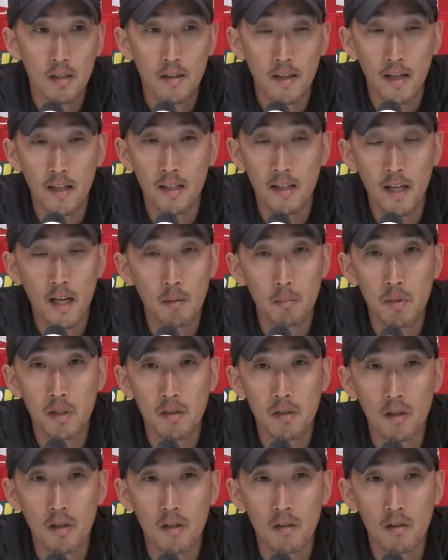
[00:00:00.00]
that it can be
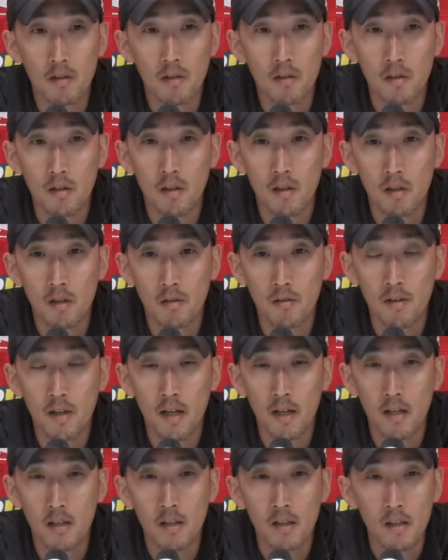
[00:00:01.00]
done,
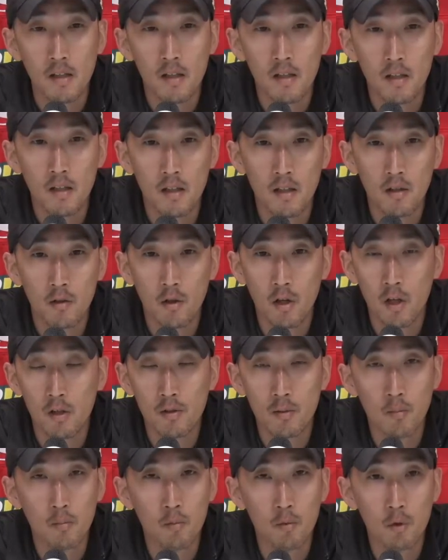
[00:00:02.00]
that there are
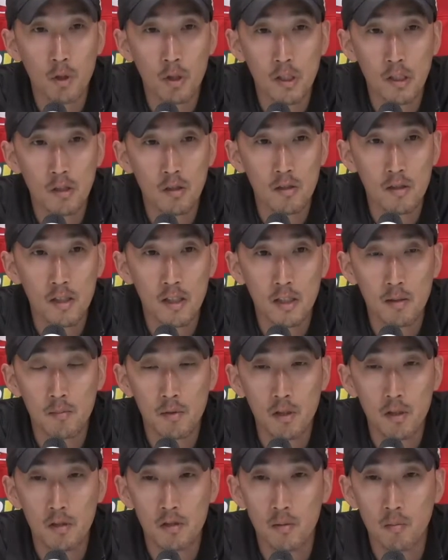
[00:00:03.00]
some really good
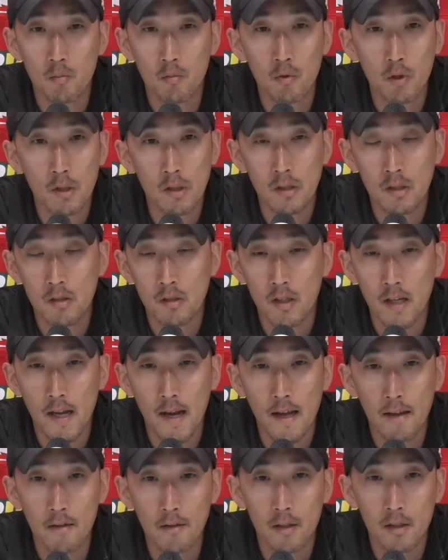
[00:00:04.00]
teams here, some really good
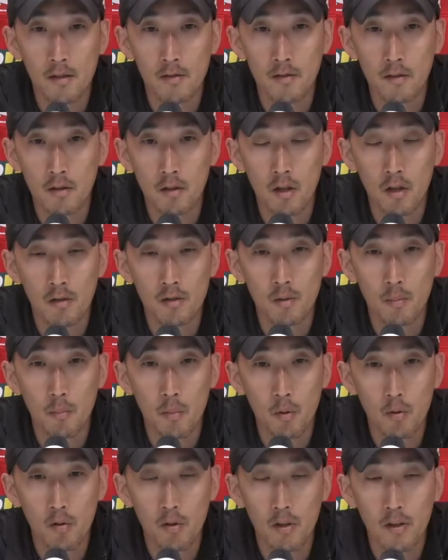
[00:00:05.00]
athletes across the
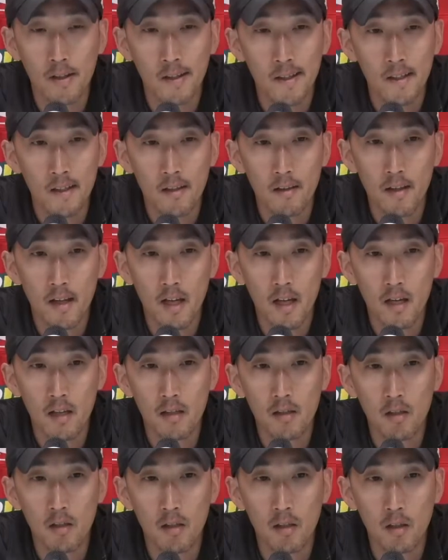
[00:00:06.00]
board, that
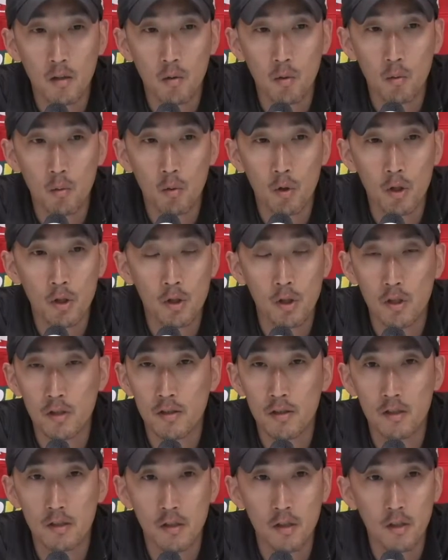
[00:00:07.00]
we're just
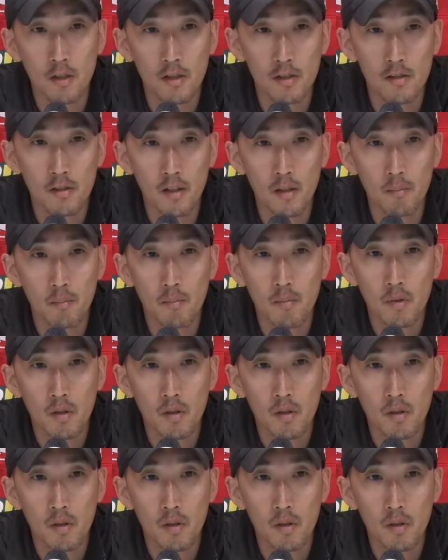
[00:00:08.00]
as good as them.